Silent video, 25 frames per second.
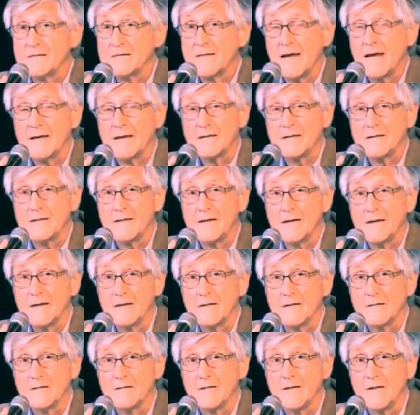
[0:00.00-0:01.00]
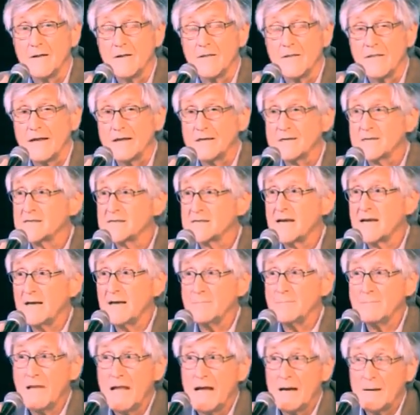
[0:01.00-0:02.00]
that uh, that
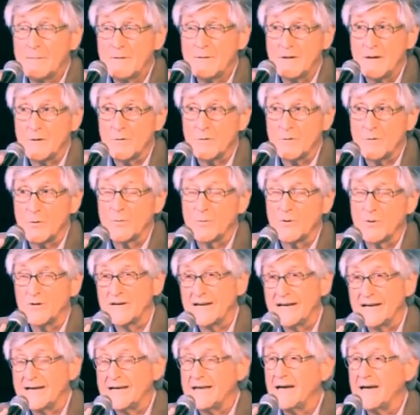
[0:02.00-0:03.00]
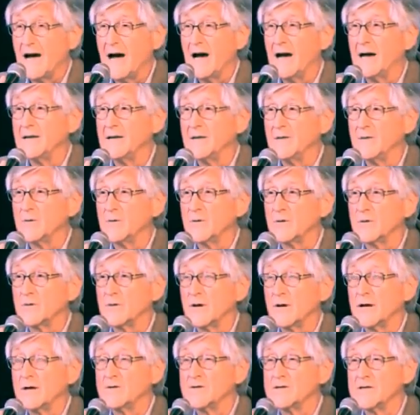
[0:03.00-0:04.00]
same lobbying group called NEI, Nuclear
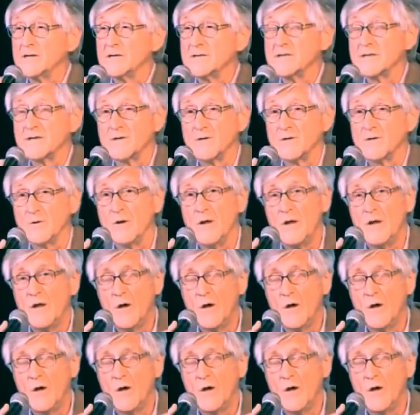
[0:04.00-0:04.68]
Energy Institute,